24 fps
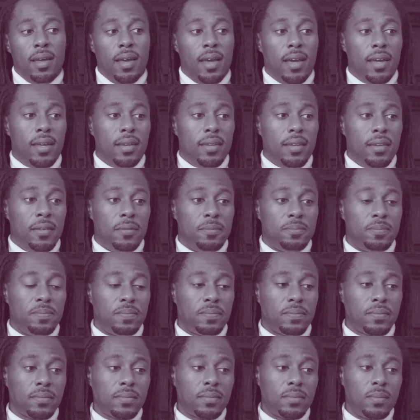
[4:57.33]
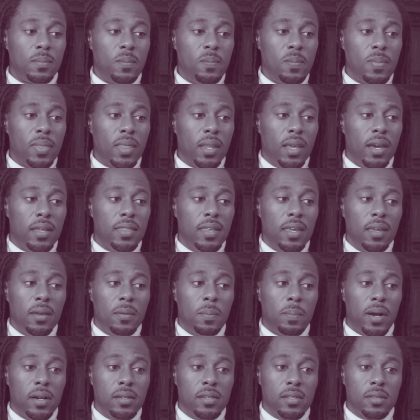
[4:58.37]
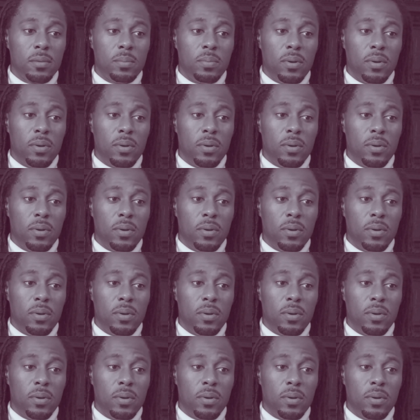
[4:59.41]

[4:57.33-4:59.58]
And I think part of